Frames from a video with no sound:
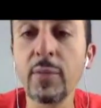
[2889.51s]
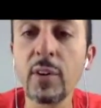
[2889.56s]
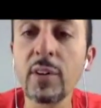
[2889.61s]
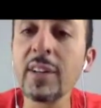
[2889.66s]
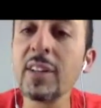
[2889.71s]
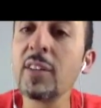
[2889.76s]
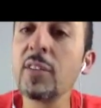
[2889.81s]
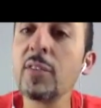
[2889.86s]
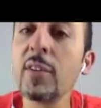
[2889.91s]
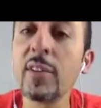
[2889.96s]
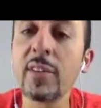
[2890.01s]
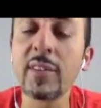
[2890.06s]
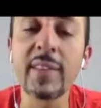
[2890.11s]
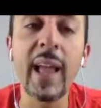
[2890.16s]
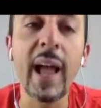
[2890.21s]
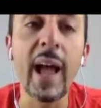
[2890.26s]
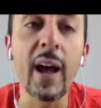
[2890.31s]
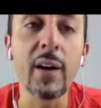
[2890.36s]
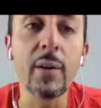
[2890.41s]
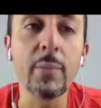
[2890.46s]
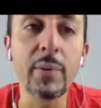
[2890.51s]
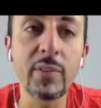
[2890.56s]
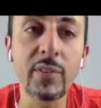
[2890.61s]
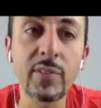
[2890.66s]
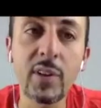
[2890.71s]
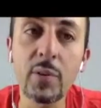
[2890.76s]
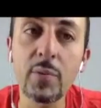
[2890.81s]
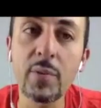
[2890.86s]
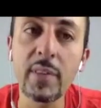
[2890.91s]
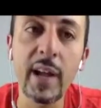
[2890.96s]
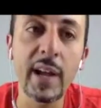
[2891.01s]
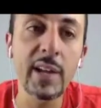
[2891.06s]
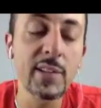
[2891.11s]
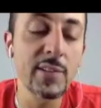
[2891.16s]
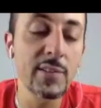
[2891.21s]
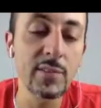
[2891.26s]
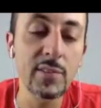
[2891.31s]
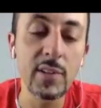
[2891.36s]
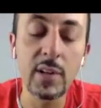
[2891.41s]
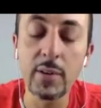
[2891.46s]
You don't need to do this now, but start with
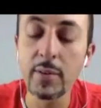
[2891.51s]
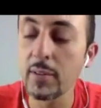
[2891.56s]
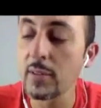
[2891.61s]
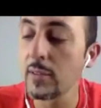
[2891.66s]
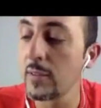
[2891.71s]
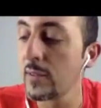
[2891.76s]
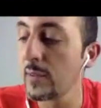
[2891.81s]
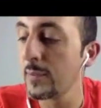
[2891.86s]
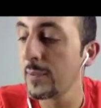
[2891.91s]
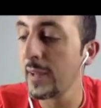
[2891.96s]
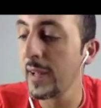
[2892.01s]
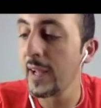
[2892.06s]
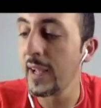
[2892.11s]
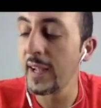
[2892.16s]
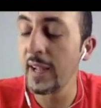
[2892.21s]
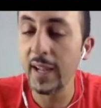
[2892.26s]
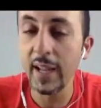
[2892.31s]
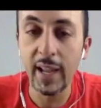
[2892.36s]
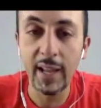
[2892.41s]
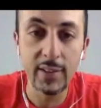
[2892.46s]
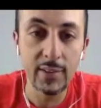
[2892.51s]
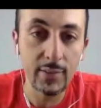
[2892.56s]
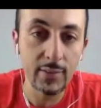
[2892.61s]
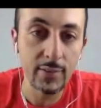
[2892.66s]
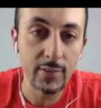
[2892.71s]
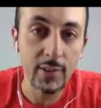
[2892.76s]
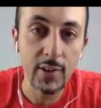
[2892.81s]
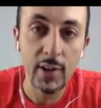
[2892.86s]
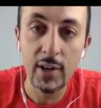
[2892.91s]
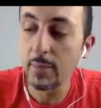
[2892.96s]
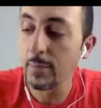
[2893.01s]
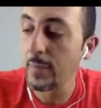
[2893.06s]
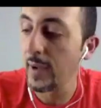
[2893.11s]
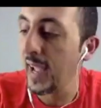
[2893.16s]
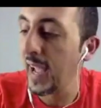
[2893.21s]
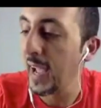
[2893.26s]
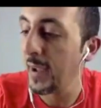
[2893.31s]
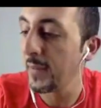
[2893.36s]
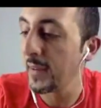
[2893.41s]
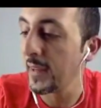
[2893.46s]
iTunes, start with Google Play, and start by
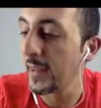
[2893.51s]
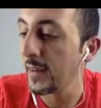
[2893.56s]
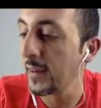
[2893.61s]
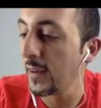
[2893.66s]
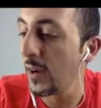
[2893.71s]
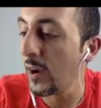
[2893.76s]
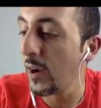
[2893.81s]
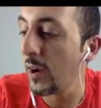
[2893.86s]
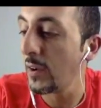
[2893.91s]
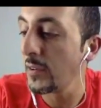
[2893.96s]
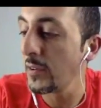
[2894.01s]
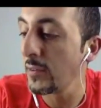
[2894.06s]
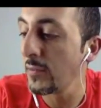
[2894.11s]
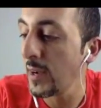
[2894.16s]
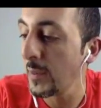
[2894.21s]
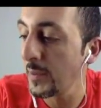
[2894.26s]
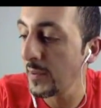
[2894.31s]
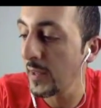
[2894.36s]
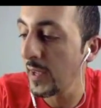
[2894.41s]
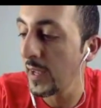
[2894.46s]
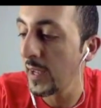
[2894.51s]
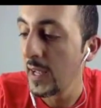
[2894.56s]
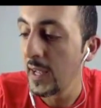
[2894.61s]
having it on your website.